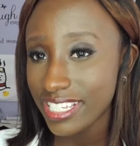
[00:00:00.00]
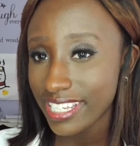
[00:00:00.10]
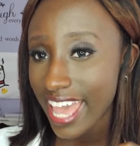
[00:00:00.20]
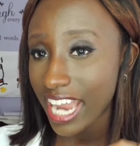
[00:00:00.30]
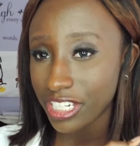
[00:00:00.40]

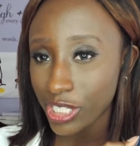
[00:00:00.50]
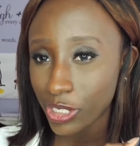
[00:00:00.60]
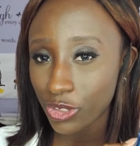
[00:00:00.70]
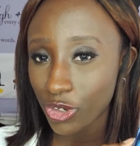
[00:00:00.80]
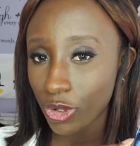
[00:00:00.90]
says acne
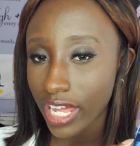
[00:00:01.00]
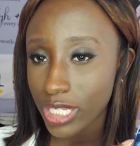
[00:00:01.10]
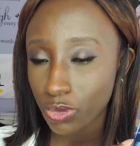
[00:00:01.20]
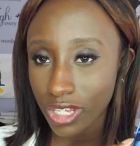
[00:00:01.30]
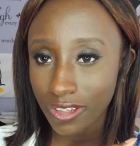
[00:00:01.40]
control
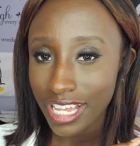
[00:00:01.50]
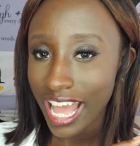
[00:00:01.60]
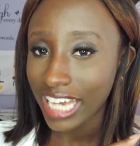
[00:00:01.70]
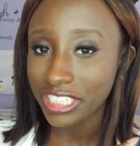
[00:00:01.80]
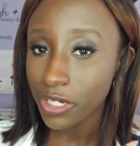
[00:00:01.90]
as well.
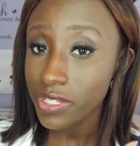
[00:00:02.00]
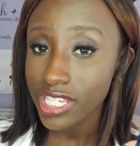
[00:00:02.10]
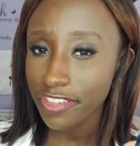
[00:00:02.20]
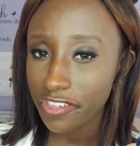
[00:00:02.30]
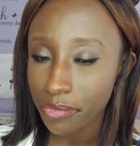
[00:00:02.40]
I
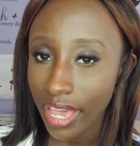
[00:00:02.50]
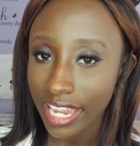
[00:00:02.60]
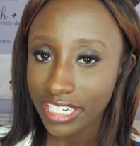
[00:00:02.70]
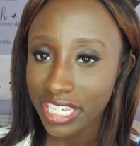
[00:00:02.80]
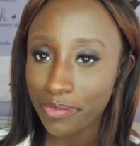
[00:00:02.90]
don't suffer from
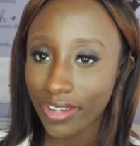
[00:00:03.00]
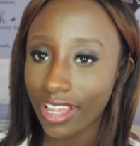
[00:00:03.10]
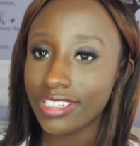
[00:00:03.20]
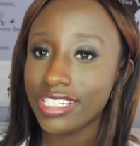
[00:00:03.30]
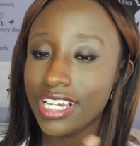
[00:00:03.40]
acne,
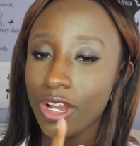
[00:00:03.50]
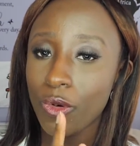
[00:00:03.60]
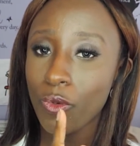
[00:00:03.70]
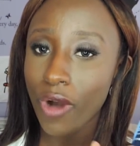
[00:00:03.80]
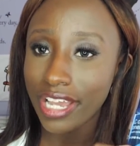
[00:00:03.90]
but
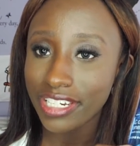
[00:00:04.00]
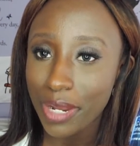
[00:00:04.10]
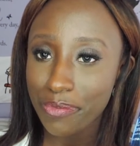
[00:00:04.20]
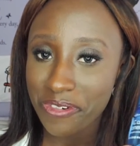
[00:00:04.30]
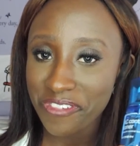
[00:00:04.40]
why
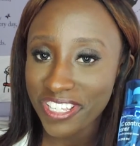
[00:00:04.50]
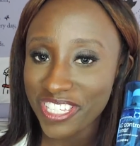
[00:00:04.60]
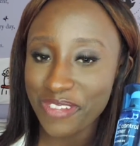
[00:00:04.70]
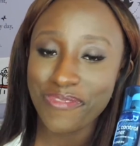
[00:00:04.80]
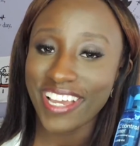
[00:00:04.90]
not
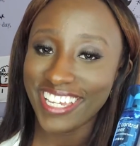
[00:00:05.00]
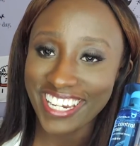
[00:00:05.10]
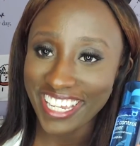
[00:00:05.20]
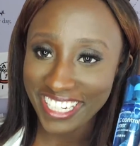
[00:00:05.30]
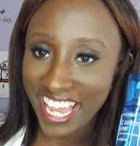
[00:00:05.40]
prevent it by
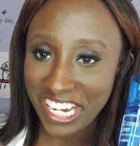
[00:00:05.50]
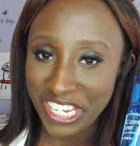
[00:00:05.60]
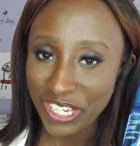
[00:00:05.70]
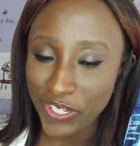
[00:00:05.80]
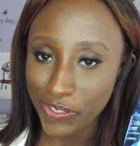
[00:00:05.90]
getting an
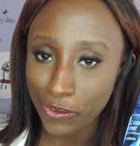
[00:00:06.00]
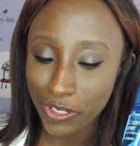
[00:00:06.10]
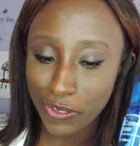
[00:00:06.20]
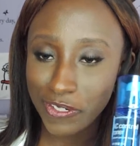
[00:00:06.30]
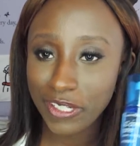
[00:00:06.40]
acne control
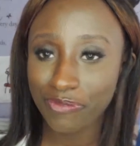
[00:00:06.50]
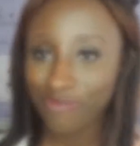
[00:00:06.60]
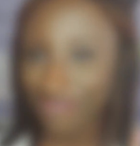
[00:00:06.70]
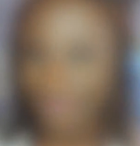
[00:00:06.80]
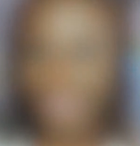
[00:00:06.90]
toner?
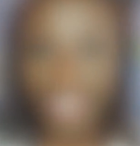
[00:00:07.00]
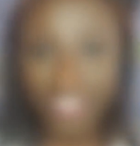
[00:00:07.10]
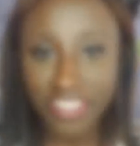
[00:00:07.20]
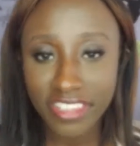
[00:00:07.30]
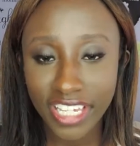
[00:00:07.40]

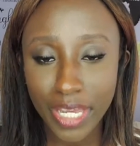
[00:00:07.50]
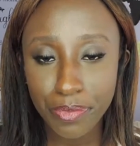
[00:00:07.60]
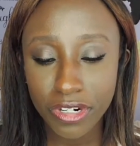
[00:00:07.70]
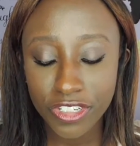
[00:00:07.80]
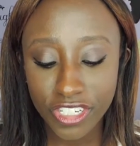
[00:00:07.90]
Another thing I
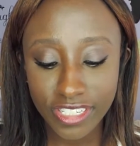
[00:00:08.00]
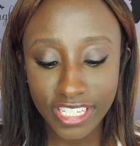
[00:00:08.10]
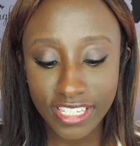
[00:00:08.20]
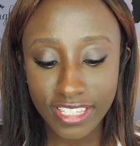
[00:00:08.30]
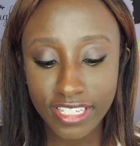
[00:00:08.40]
purchased is